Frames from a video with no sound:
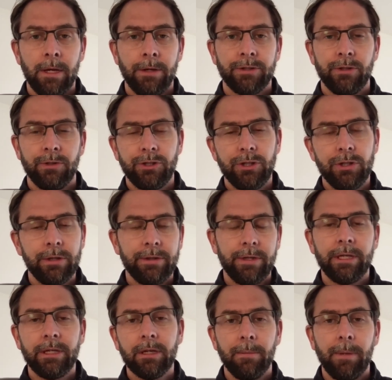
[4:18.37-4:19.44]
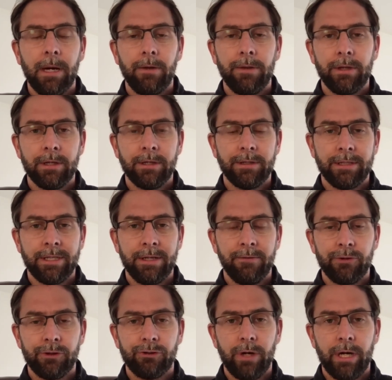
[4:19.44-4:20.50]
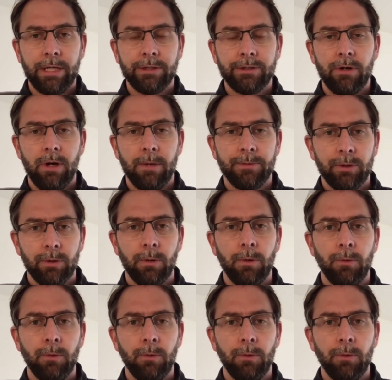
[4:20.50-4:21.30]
So do think about the different training types,